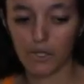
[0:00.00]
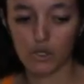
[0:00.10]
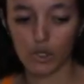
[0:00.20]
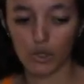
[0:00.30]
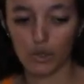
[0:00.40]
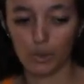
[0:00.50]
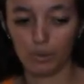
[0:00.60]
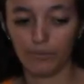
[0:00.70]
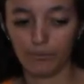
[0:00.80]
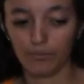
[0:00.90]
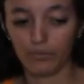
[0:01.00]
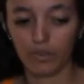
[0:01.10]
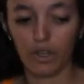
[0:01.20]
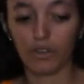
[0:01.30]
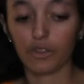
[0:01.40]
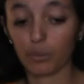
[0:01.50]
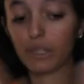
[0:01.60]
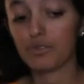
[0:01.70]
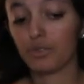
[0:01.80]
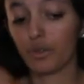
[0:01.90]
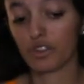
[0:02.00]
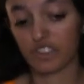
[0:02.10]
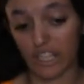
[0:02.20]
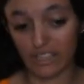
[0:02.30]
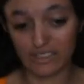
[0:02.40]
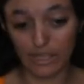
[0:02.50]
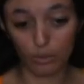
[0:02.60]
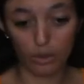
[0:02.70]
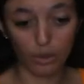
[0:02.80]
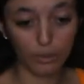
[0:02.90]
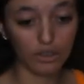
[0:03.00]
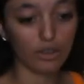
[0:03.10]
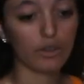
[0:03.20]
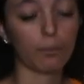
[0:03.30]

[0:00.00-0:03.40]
two three full sets that were a winner.